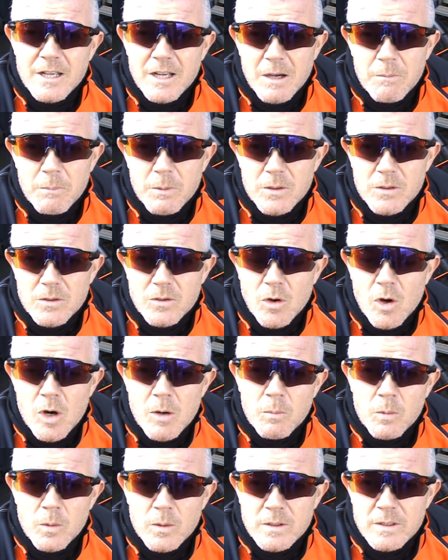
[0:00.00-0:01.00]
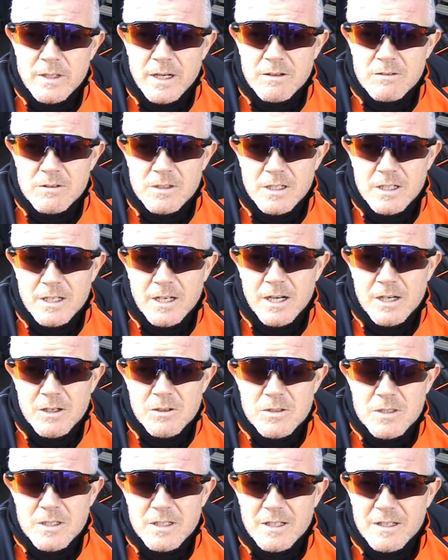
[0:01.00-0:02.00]
on Dartmoor and down to the
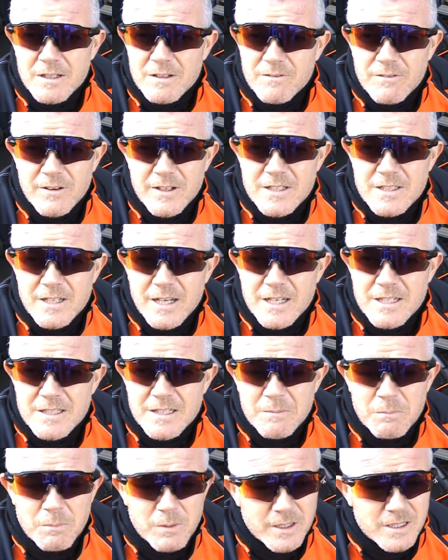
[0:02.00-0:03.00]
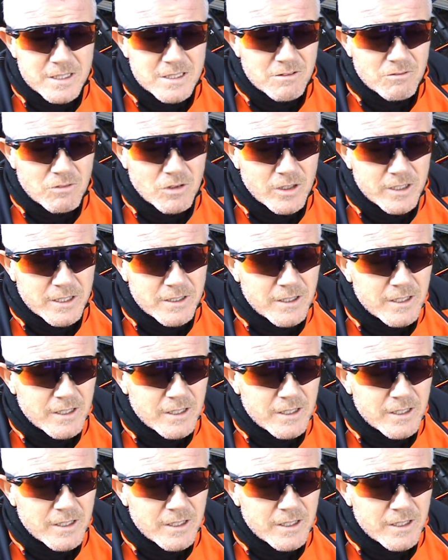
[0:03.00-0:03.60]
coast. Fantastic place to ride.